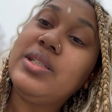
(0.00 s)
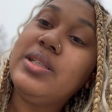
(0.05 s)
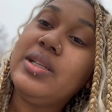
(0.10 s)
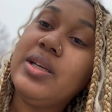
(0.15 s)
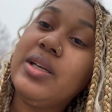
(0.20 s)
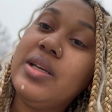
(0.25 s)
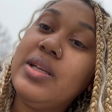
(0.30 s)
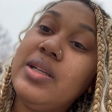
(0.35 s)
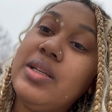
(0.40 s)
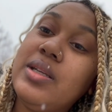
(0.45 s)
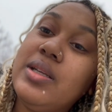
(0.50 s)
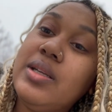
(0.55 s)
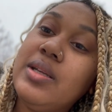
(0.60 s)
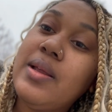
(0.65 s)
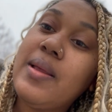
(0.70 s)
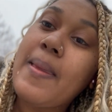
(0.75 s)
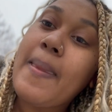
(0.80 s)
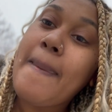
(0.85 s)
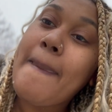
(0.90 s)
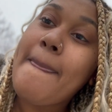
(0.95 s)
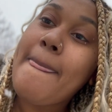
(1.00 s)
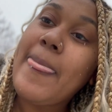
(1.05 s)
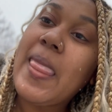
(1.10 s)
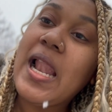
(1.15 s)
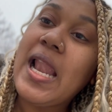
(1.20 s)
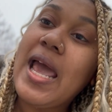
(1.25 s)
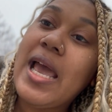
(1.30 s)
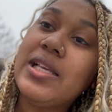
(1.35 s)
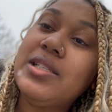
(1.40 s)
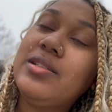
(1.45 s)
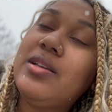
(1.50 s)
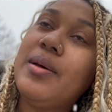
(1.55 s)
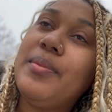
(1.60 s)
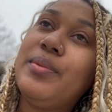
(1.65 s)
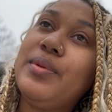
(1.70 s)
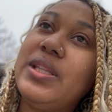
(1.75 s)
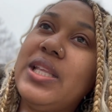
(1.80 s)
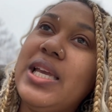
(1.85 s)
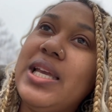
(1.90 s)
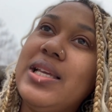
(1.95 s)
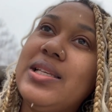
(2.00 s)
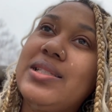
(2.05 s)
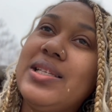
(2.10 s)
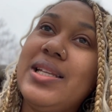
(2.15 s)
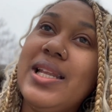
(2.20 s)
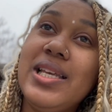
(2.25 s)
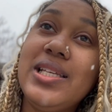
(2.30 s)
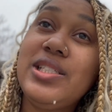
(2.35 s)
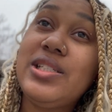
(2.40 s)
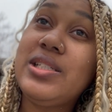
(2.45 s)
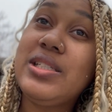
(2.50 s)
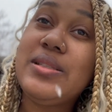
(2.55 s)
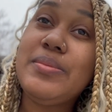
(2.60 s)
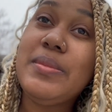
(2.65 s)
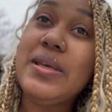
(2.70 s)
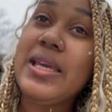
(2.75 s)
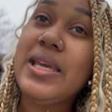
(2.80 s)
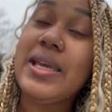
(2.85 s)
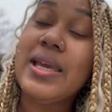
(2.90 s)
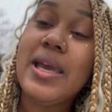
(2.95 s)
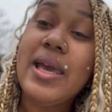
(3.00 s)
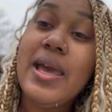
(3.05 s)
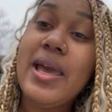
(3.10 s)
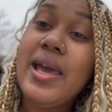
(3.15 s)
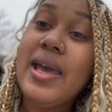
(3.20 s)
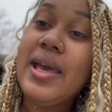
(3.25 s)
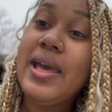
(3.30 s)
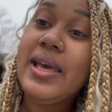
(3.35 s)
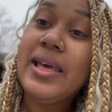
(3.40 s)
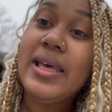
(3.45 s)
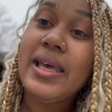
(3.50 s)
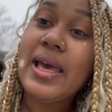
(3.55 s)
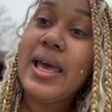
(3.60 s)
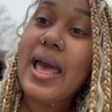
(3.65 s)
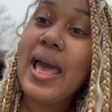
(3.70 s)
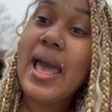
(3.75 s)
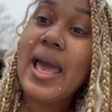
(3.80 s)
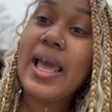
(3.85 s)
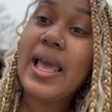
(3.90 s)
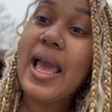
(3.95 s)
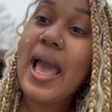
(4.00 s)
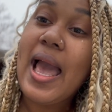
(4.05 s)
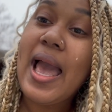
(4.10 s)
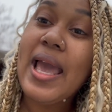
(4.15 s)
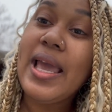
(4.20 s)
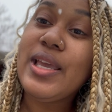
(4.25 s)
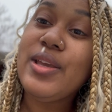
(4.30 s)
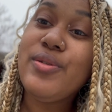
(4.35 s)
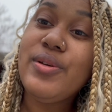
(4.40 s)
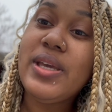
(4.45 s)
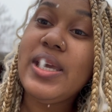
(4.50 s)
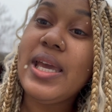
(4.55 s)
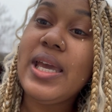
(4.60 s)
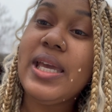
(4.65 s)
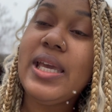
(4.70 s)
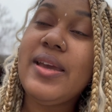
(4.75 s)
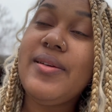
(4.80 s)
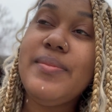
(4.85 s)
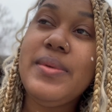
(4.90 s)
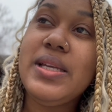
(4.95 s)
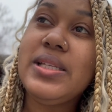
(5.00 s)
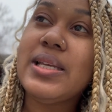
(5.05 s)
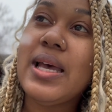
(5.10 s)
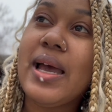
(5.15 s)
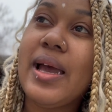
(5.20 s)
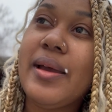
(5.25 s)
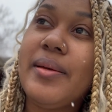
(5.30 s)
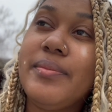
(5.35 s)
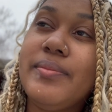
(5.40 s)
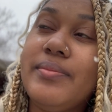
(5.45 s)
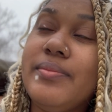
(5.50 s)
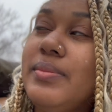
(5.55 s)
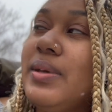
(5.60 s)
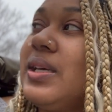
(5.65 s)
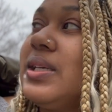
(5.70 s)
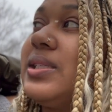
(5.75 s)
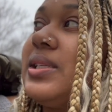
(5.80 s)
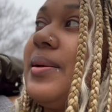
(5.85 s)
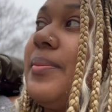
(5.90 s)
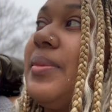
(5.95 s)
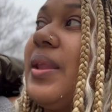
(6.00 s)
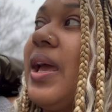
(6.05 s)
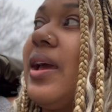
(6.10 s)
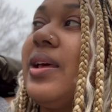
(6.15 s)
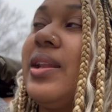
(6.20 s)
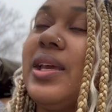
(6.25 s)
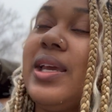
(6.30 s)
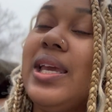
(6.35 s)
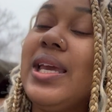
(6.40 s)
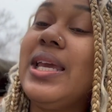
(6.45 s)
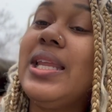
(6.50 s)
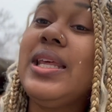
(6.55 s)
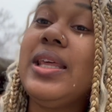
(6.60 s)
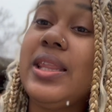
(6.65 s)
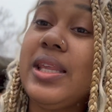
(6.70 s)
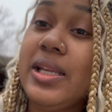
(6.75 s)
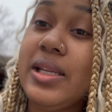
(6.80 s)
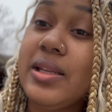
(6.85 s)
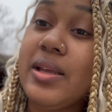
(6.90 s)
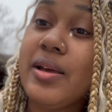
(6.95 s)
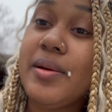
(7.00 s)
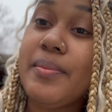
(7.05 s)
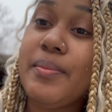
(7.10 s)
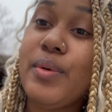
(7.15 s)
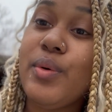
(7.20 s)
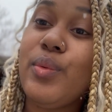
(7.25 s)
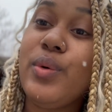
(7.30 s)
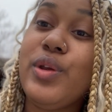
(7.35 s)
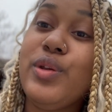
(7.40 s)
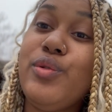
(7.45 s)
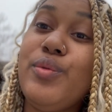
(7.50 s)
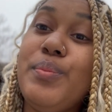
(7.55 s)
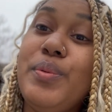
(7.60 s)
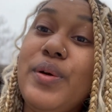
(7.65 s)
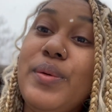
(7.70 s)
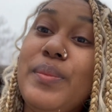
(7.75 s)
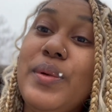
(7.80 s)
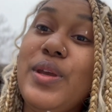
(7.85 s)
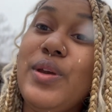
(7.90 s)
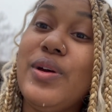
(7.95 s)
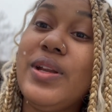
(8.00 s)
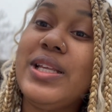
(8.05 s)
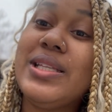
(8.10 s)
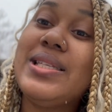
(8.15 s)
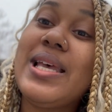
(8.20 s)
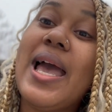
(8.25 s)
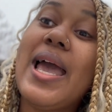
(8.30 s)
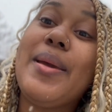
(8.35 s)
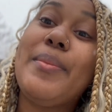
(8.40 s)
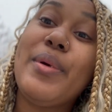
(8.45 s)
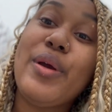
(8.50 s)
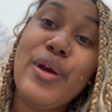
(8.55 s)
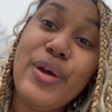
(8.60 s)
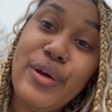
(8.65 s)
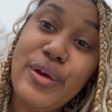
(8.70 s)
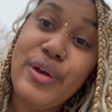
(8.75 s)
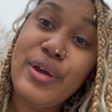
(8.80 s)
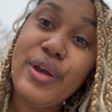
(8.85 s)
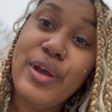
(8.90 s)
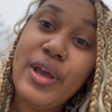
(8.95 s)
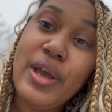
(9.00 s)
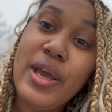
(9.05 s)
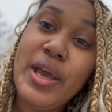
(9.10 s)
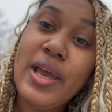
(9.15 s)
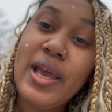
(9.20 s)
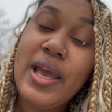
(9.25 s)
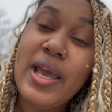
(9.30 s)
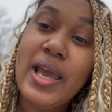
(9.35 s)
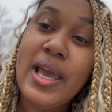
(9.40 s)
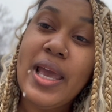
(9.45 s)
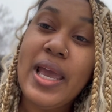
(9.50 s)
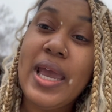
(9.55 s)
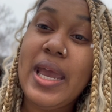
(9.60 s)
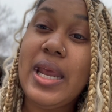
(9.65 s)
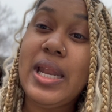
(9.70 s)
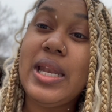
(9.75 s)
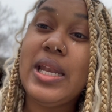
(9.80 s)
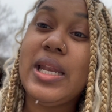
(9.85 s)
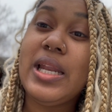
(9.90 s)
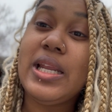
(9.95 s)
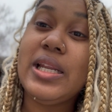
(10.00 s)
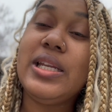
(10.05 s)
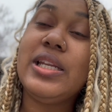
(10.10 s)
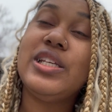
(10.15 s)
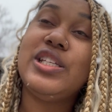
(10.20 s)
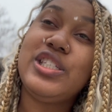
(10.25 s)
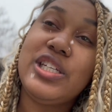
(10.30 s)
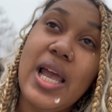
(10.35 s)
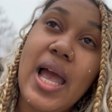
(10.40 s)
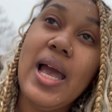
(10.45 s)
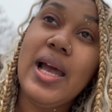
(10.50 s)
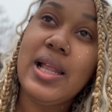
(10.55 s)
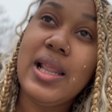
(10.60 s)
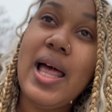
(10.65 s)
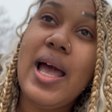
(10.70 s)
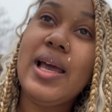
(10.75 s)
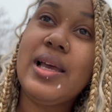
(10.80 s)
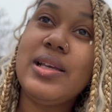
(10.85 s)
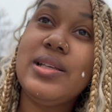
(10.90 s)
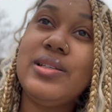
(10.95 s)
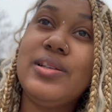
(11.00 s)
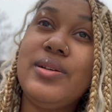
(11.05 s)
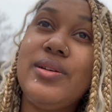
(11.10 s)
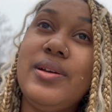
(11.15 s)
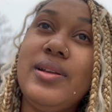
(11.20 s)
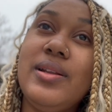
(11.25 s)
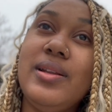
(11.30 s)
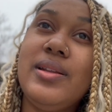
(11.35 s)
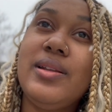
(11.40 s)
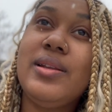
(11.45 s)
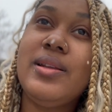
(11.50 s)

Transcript: done the last couple days, and that's just me. I you can't give me time, because I'm not going to get anything done. But when you put me on a timer and the shot clock is on,